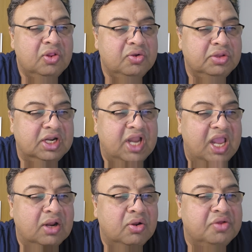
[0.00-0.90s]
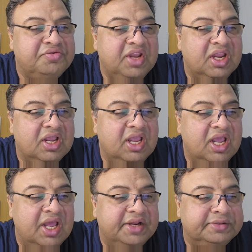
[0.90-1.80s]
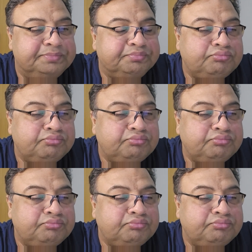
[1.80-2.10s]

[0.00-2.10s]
So the diagnostic here